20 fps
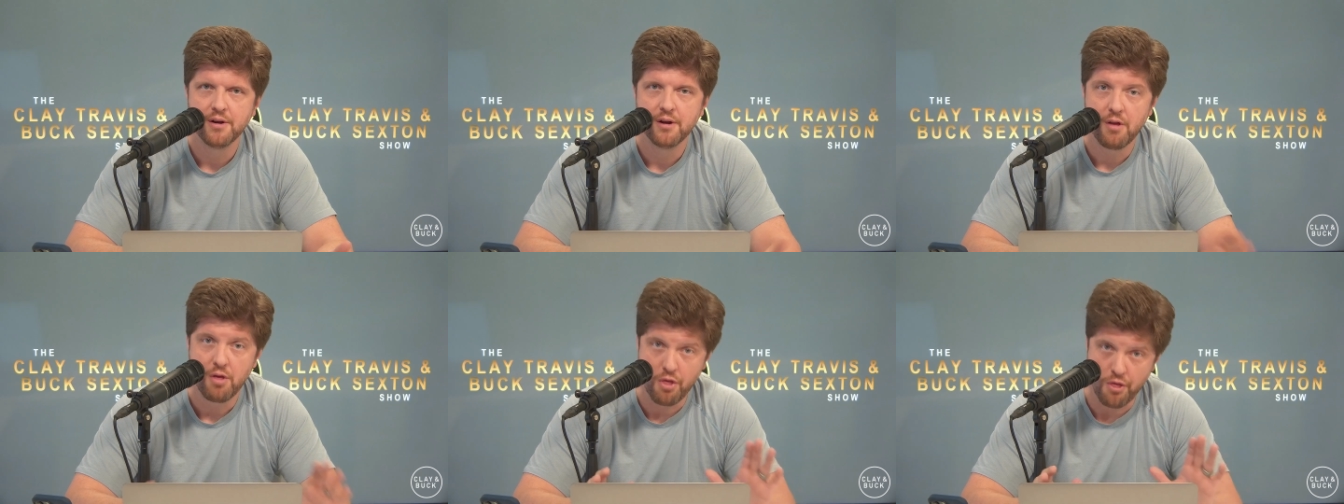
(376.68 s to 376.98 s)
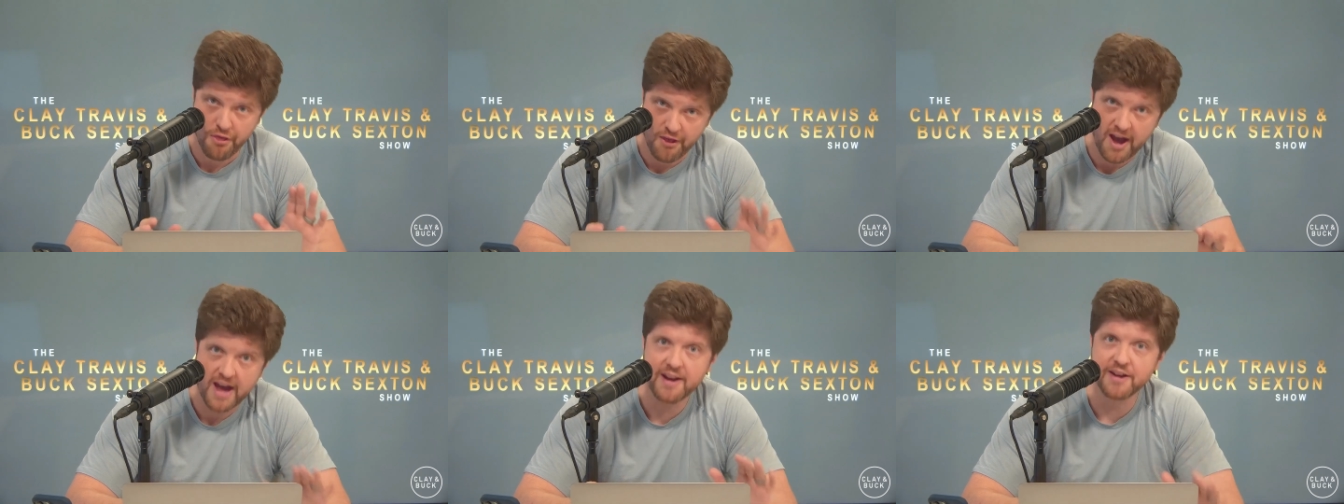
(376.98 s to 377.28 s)

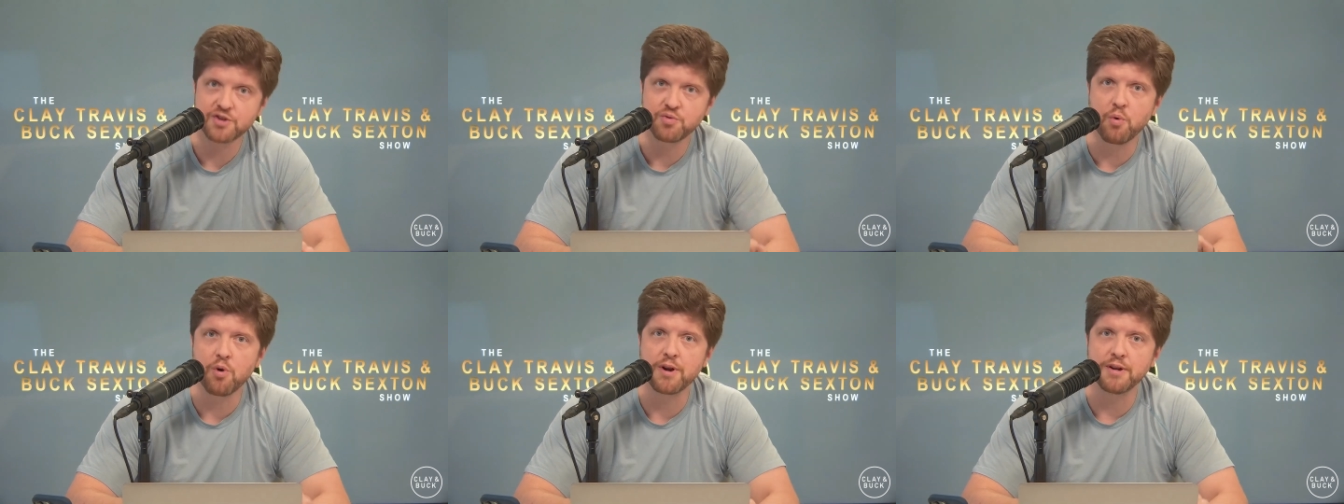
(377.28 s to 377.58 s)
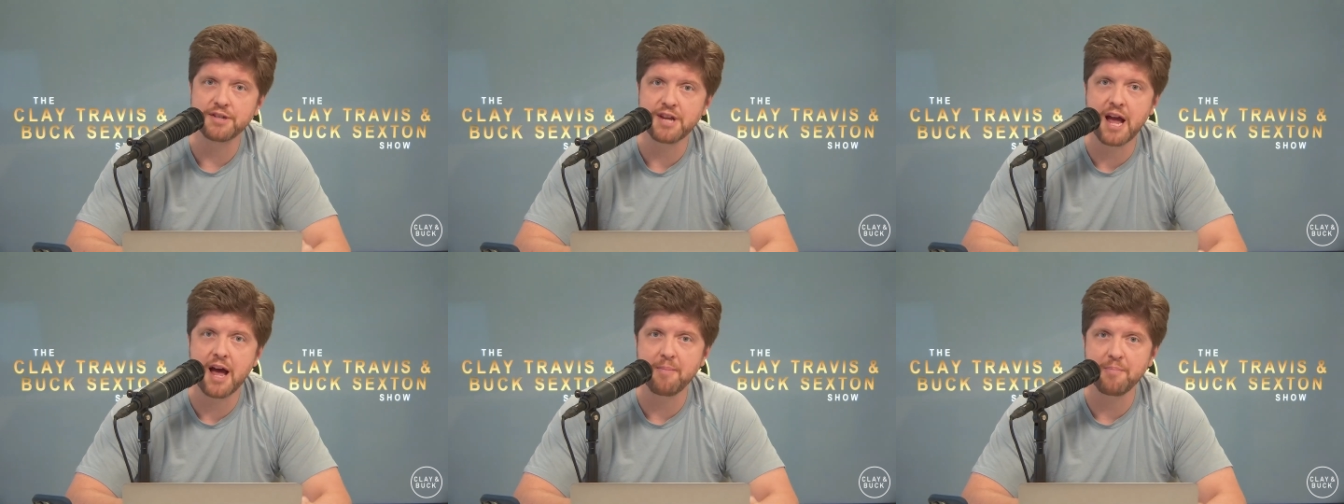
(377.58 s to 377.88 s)
That is what
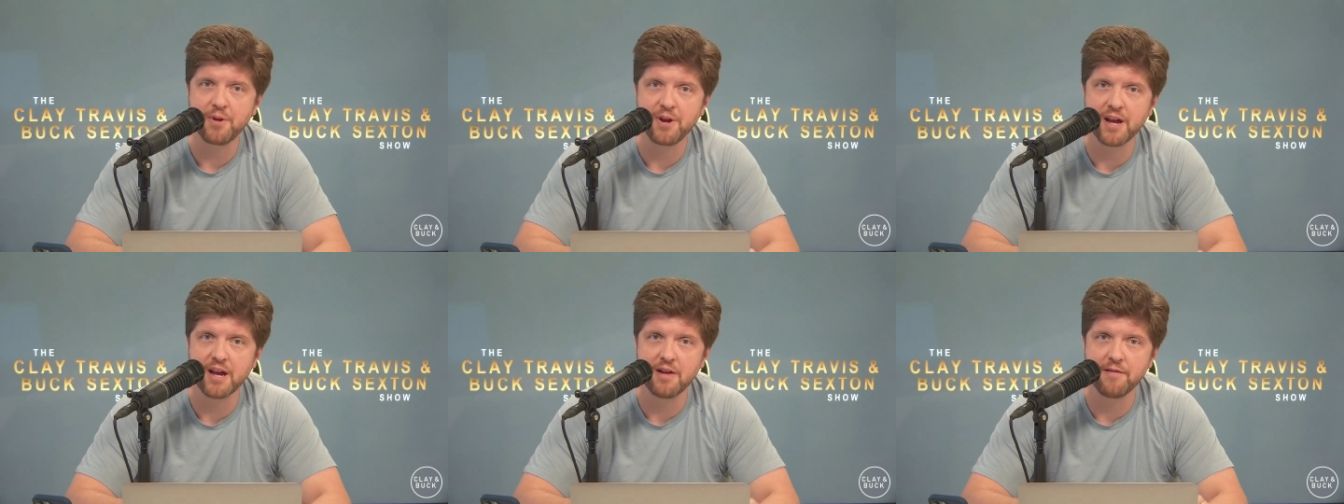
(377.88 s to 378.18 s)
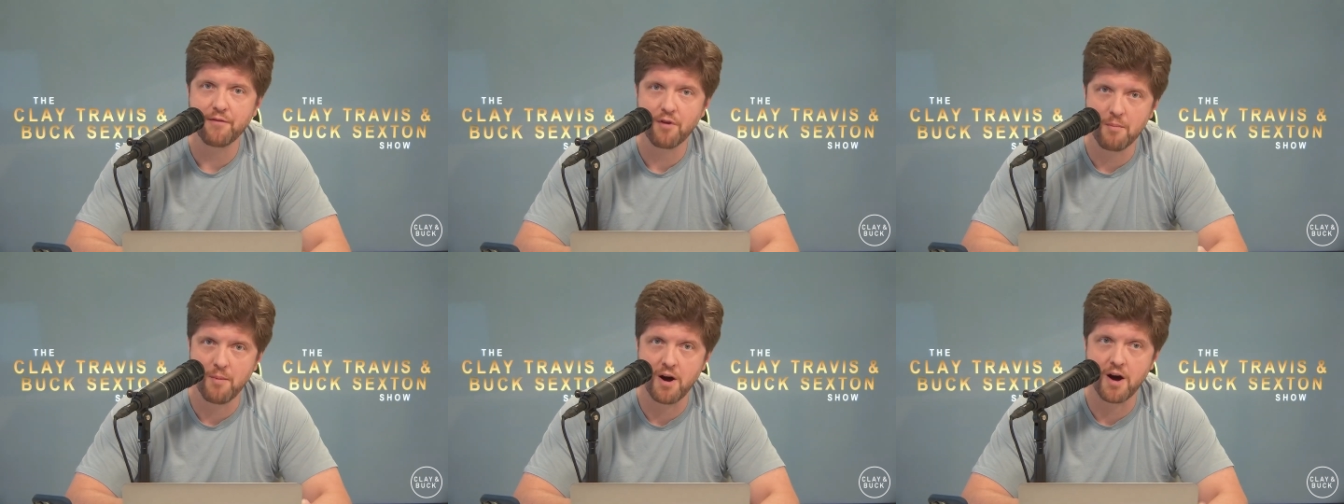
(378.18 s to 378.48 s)
is happening in
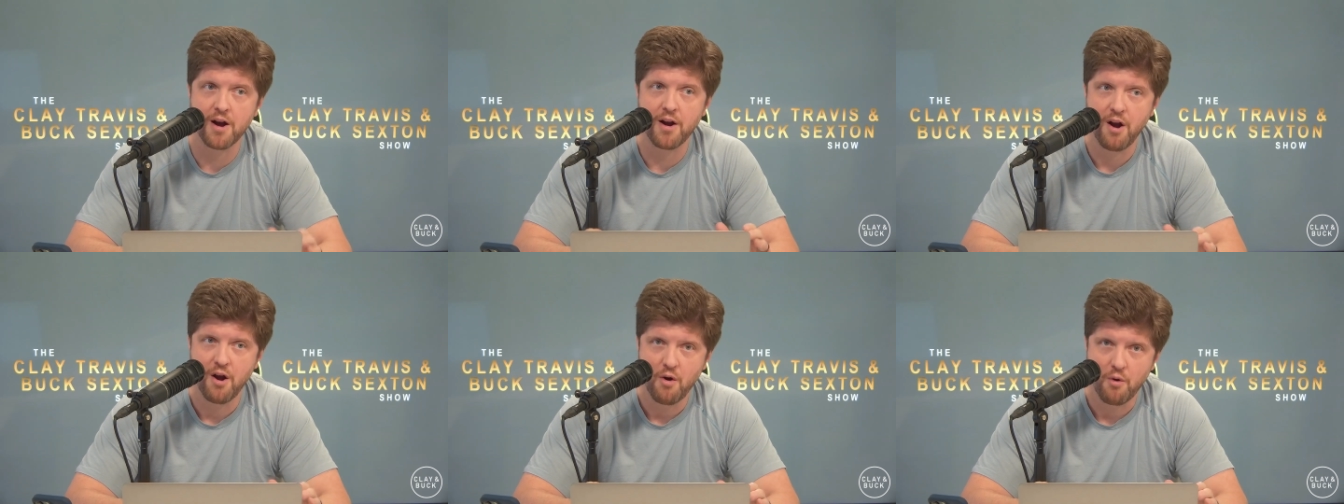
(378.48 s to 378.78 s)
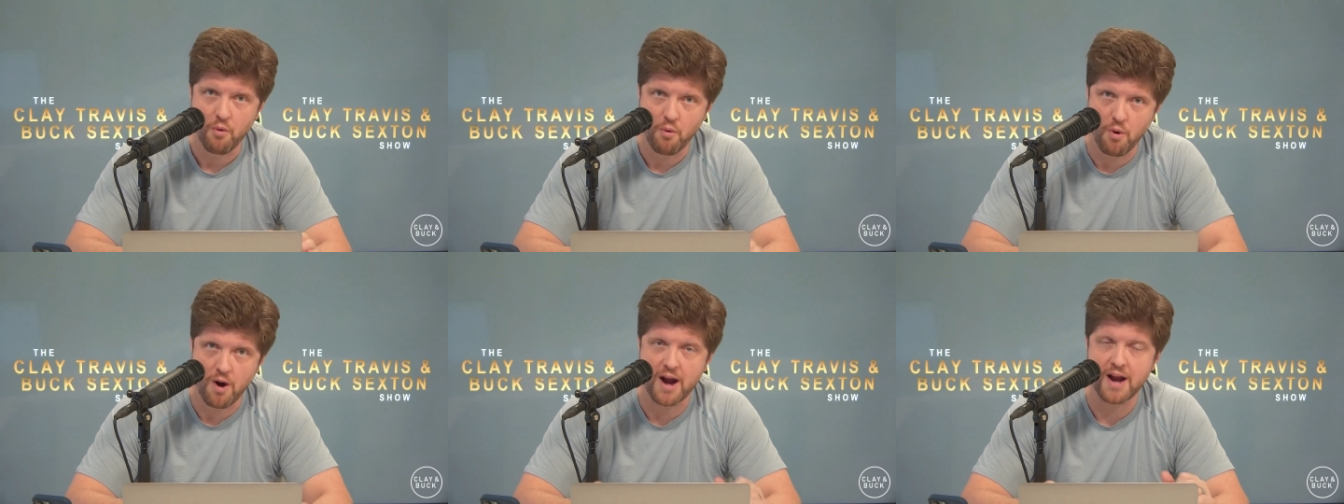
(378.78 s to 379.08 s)
Vermont
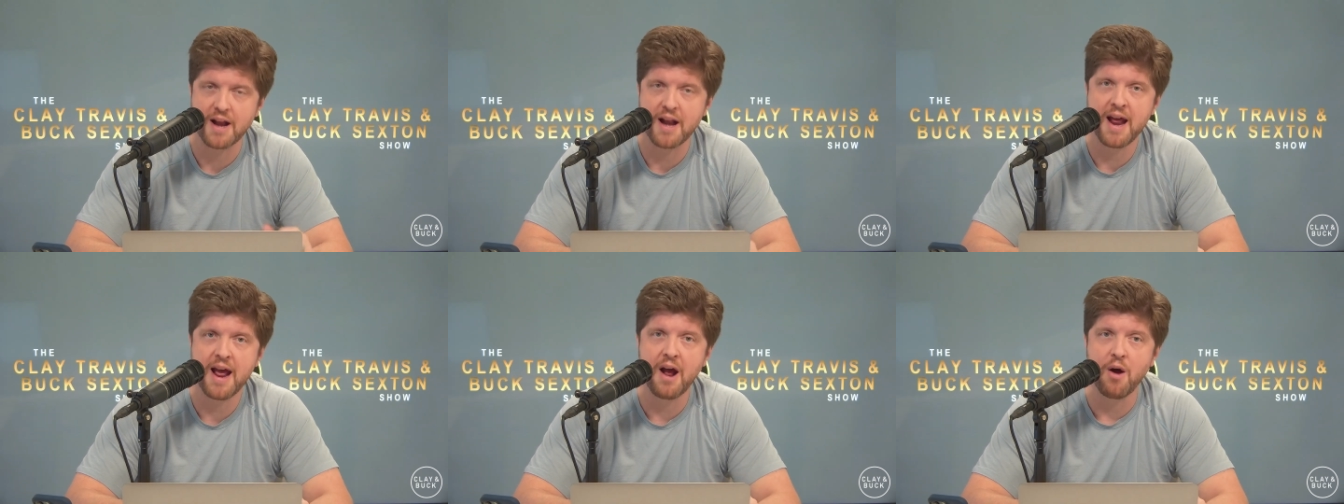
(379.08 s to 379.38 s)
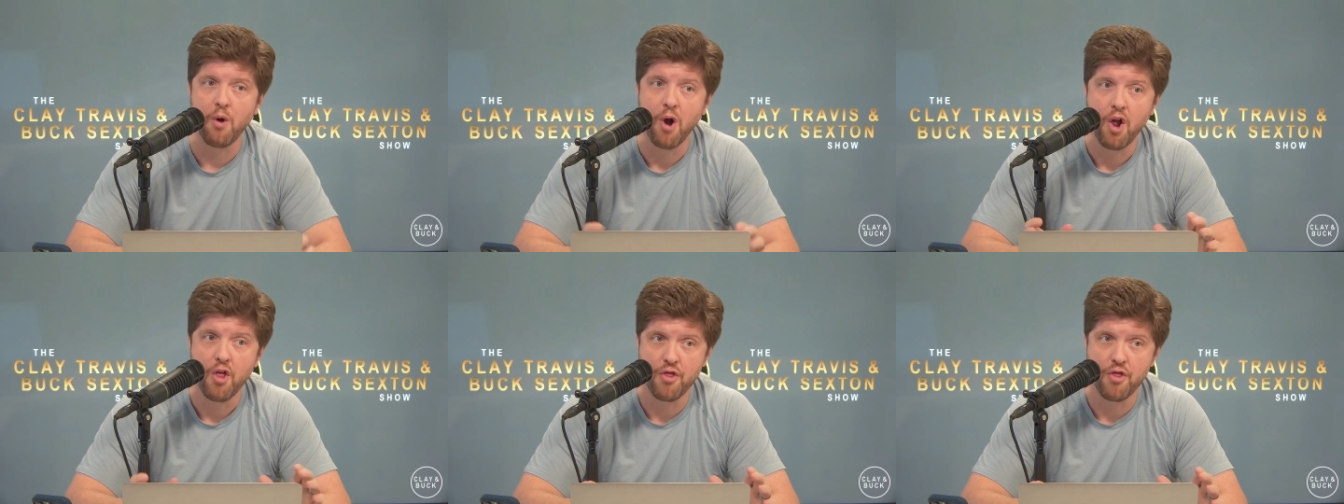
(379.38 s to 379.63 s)
right now.